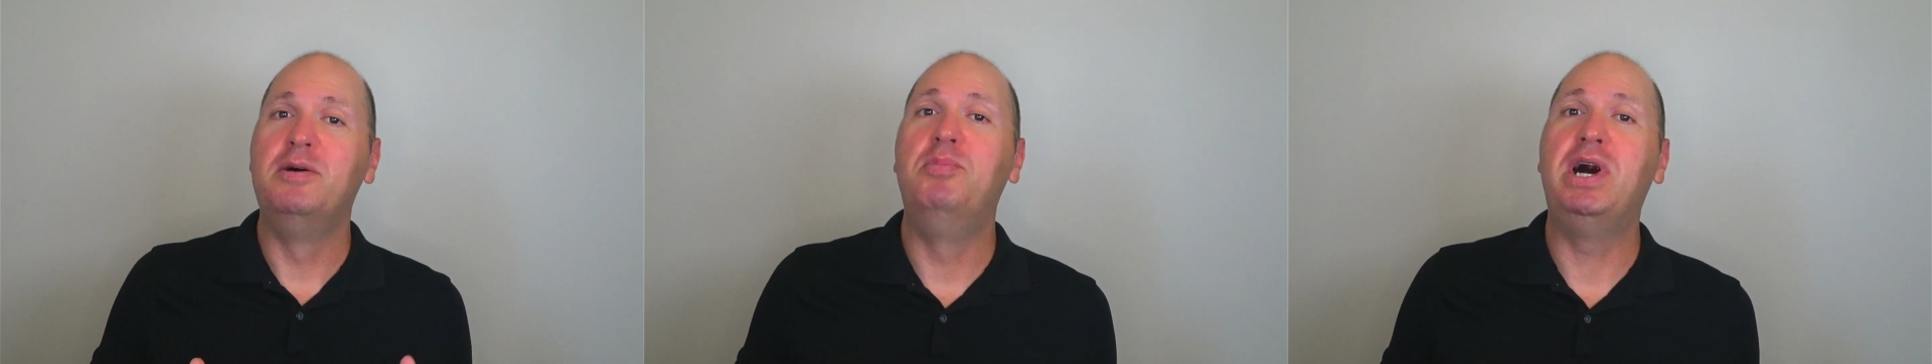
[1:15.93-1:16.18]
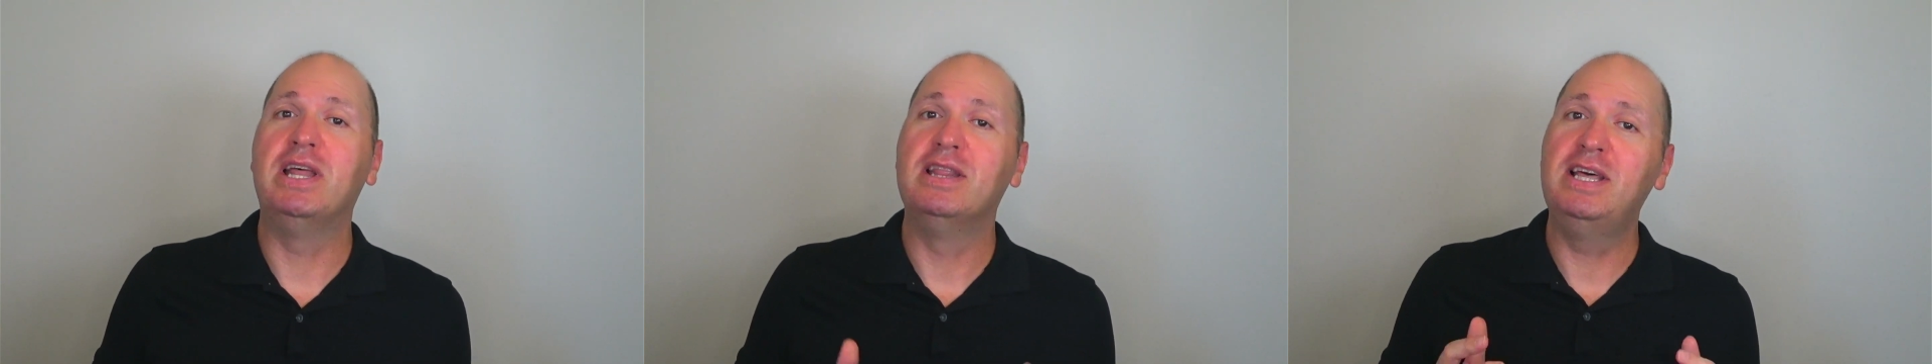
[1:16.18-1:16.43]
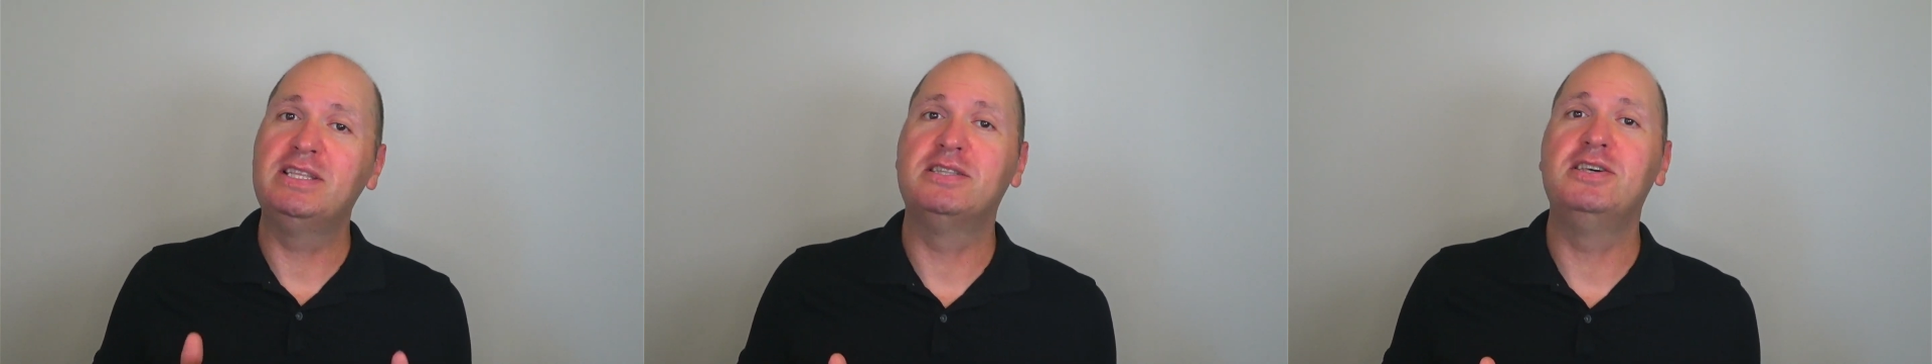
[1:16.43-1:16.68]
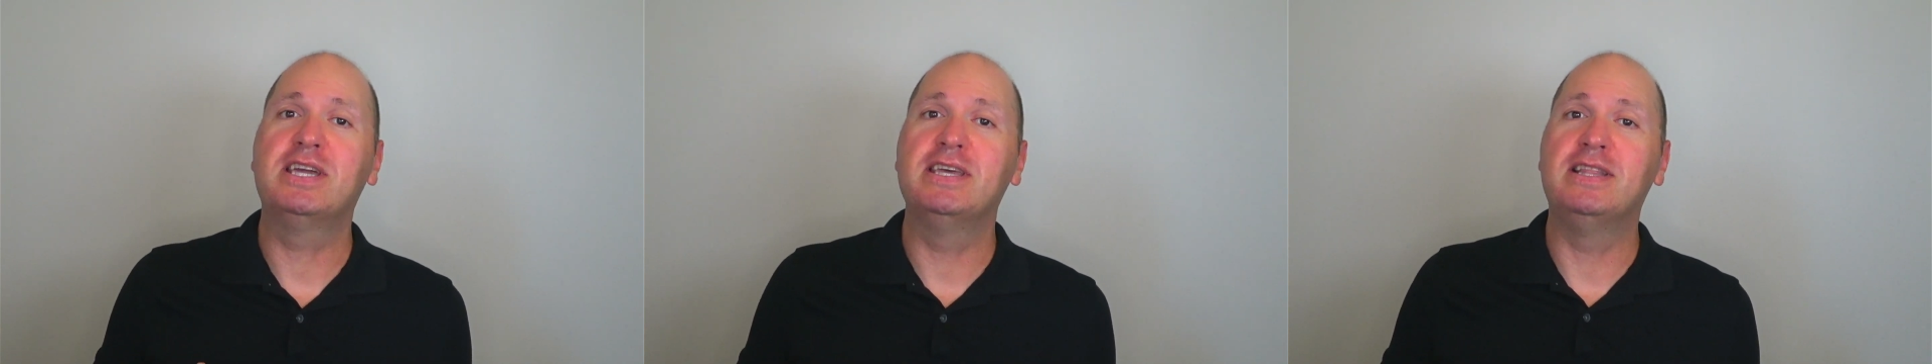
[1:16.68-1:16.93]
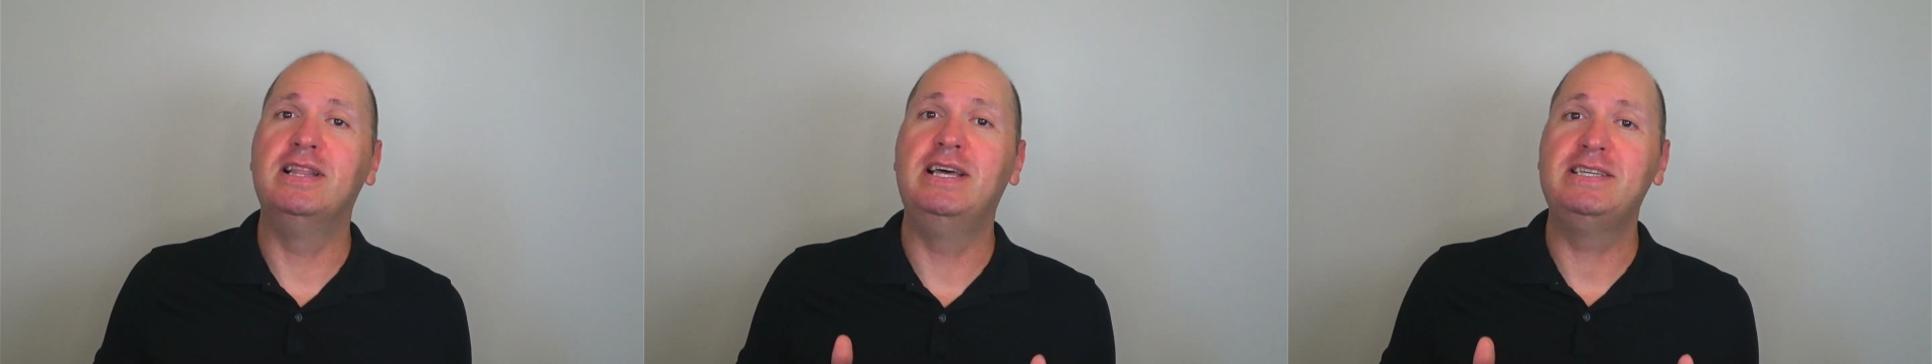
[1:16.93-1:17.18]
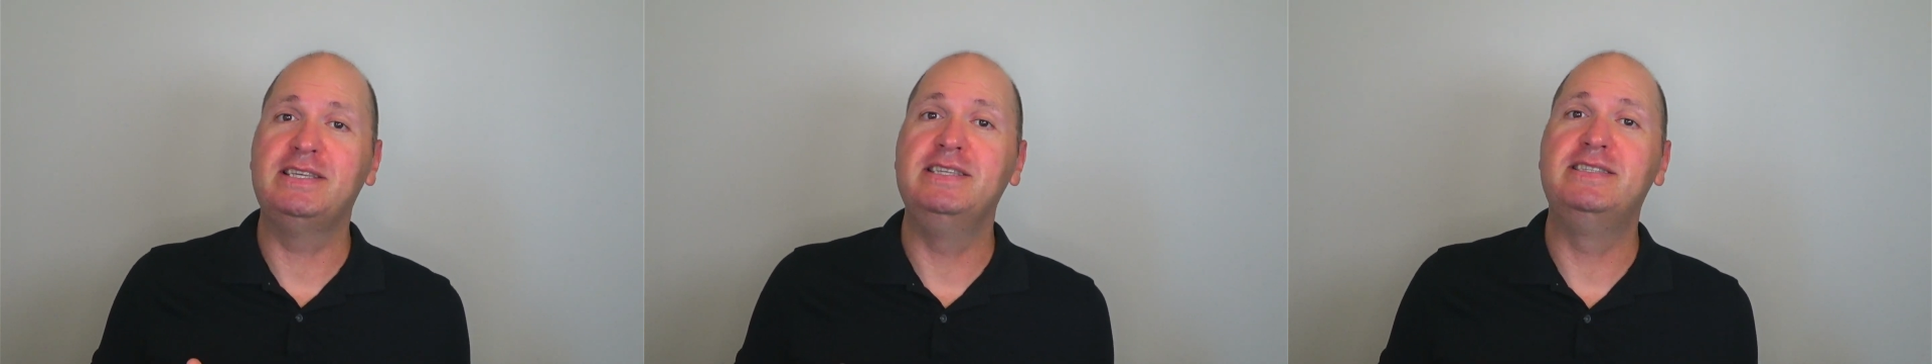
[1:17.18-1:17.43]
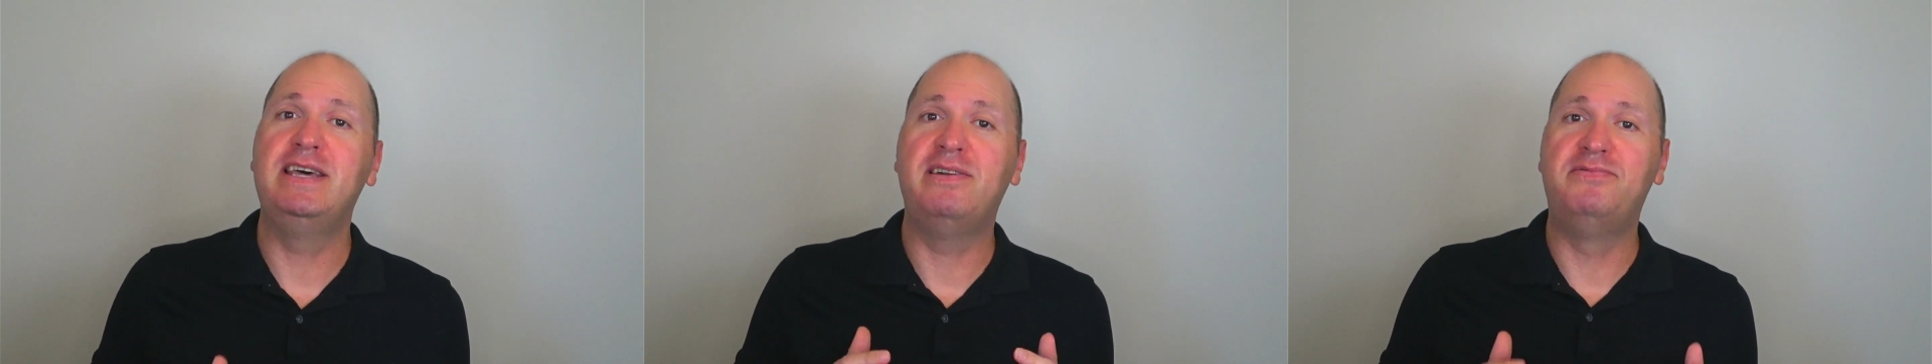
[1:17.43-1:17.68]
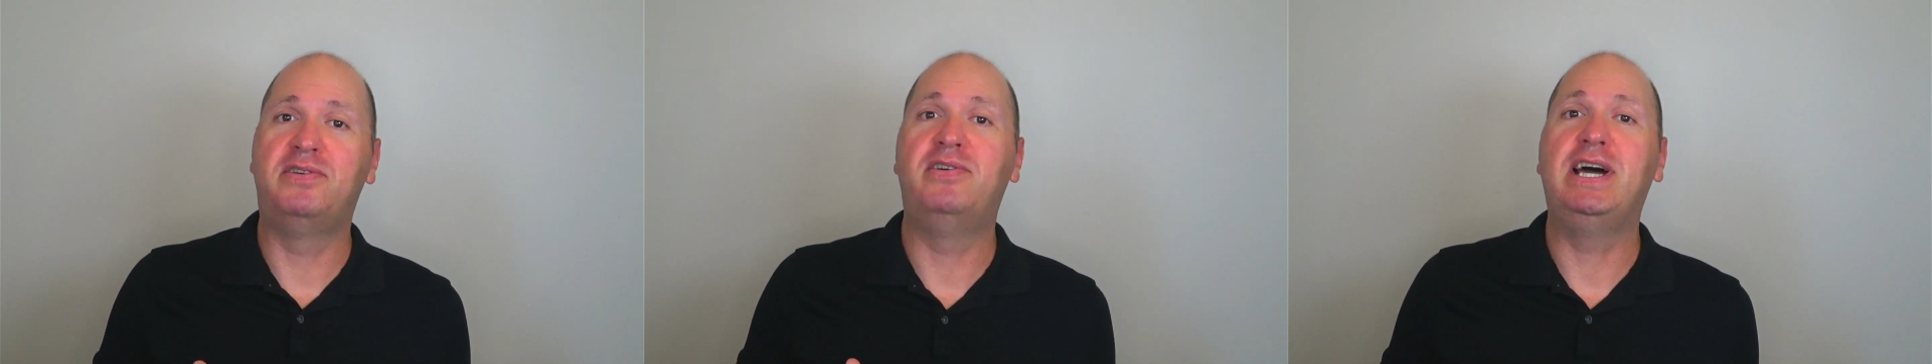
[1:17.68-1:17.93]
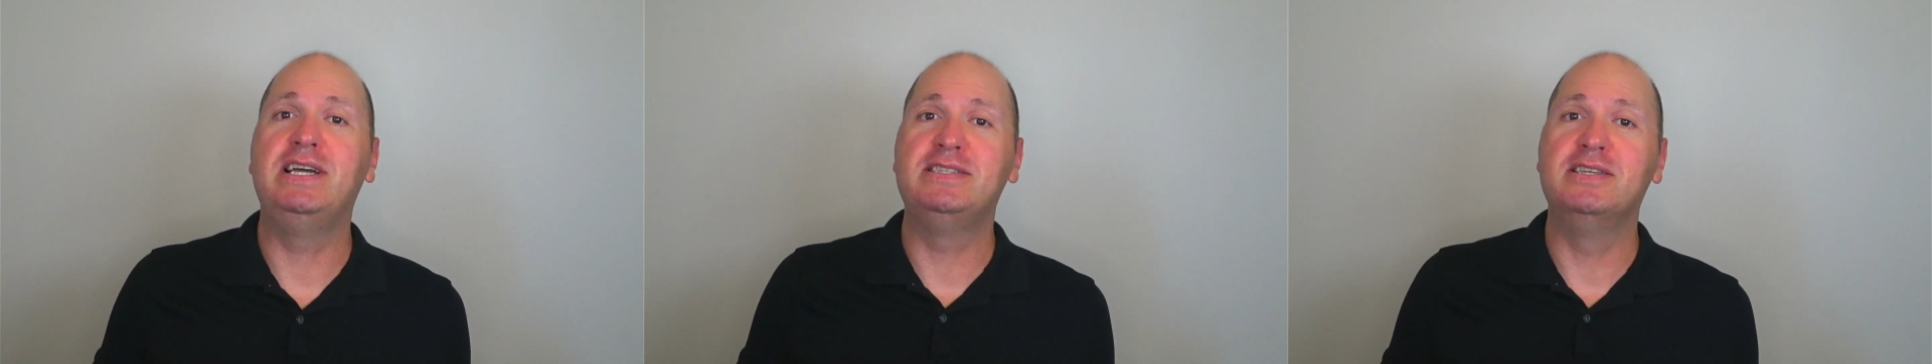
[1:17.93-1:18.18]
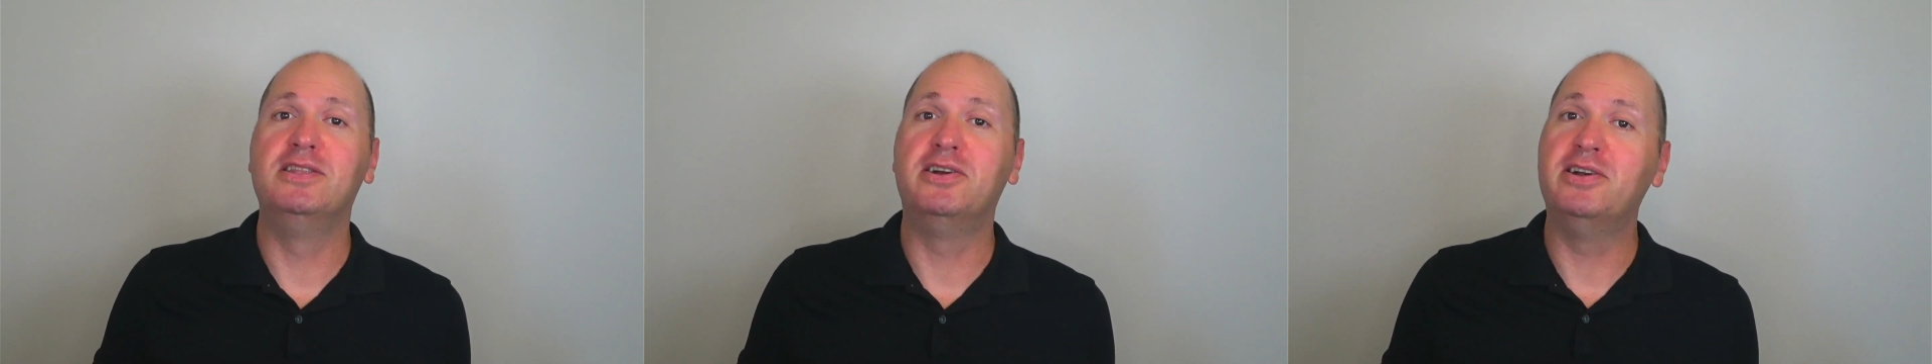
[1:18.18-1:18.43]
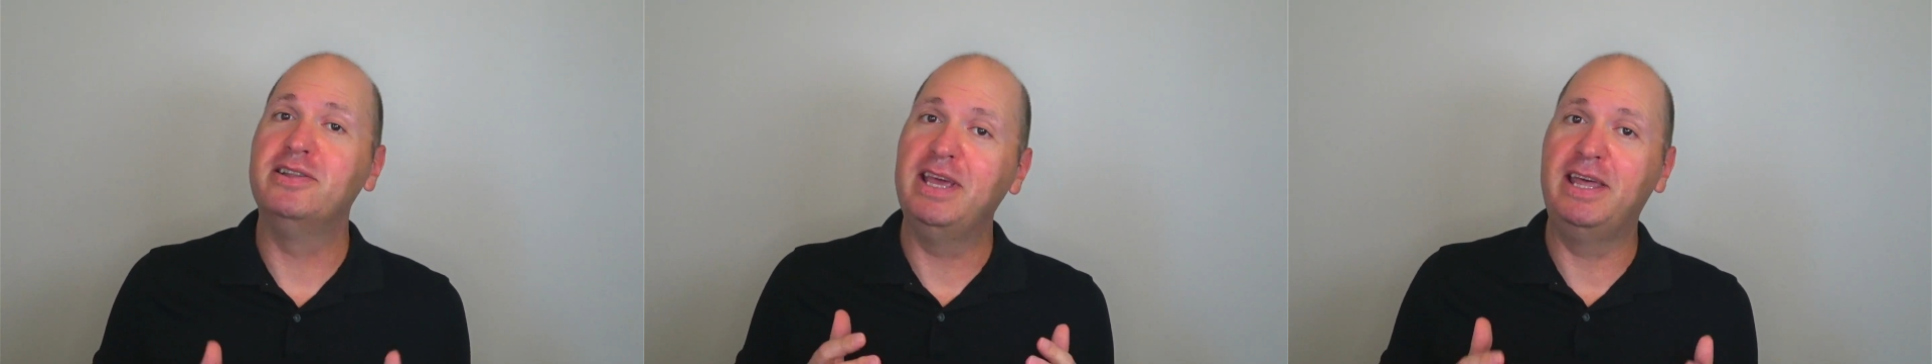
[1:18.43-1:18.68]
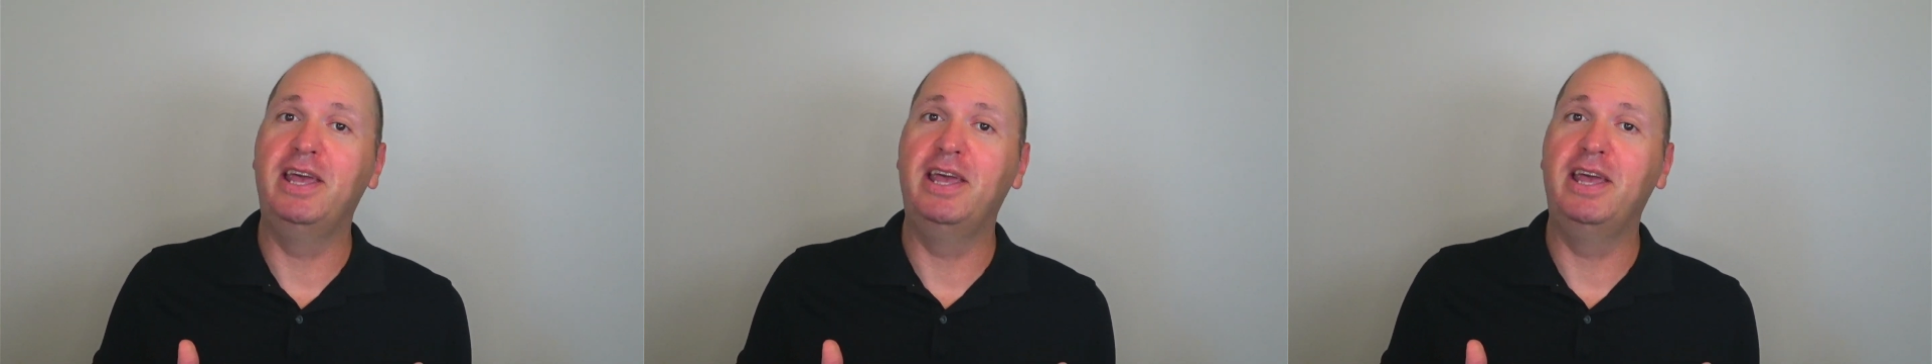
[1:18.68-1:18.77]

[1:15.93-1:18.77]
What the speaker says: But let's look at the lessons that Verizon learned.